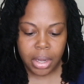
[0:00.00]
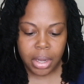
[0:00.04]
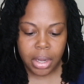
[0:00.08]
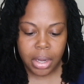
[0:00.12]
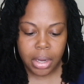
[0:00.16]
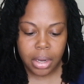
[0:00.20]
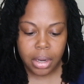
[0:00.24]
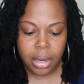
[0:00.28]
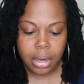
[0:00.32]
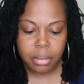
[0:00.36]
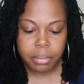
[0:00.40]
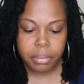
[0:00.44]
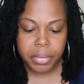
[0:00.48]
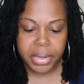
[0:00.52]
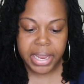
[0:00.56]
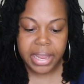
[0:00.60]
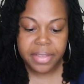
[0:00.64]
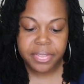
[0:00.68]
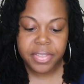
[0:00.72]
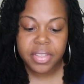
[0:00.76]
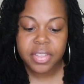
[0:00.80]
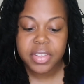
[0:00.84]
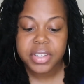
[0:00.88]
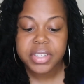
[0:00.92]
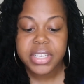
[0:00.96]

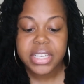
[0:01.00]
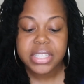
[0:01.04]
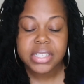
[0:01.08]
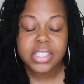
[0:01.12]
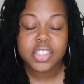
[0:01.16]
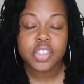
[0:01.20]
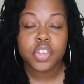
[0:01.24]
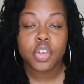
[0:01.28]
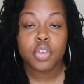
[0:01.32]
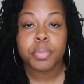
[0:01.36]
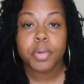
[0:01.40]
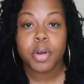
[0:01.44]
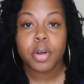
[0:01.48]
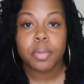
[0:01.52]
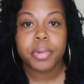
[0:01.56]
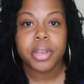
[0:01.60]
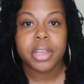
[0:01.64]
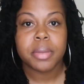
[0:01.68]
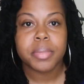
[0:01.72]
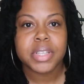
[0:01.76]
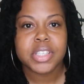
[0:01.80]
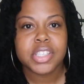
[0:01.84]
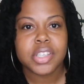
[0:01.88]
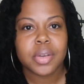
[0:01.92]
And then the debt snowball payment.